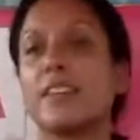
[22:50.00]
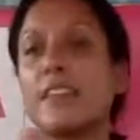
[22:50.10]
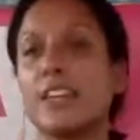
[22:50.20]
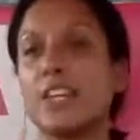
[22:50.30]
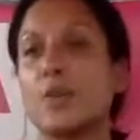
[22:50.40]

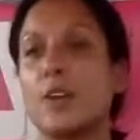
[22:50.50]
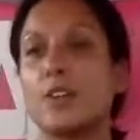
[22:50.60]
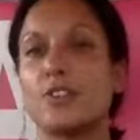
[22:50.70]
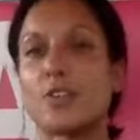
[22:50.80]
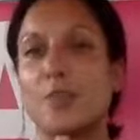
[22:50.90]
Thank
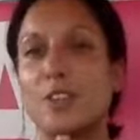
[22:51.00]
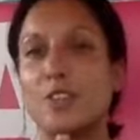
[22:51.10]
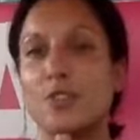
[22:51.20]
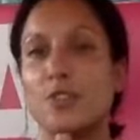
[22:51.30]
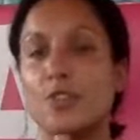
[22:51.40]
you all so
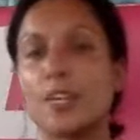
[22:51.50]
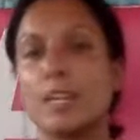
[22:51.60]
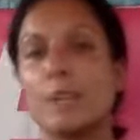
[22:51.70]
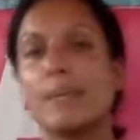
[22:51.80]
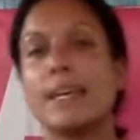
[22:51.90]
much for
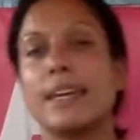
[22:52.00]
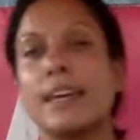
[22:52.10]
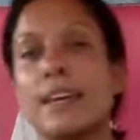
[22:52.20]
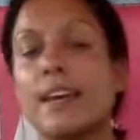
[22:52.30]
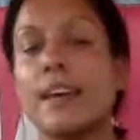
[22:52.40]
joining
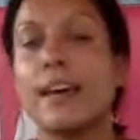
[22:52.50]
me.